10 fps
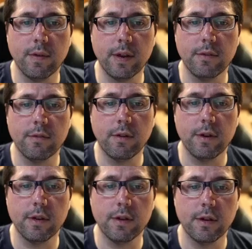
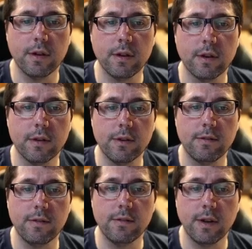solid, now the
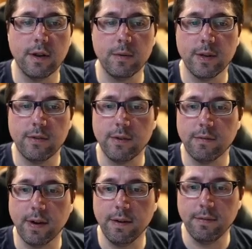Sicilian with
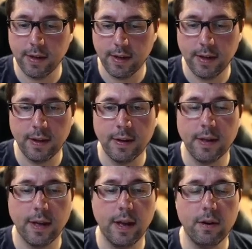c5,
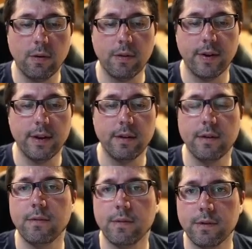and already
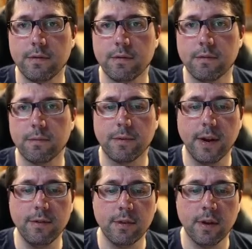first
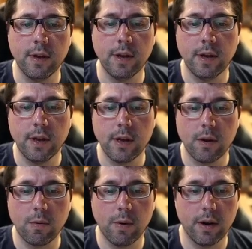surprise,
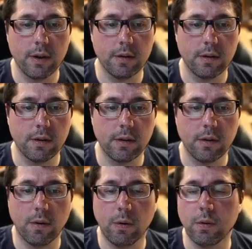quite
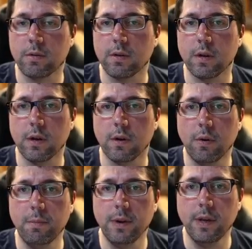old
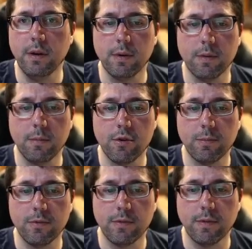opening with bishop to
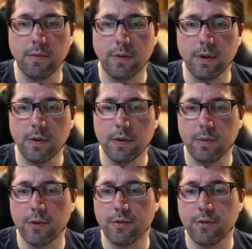c4, which is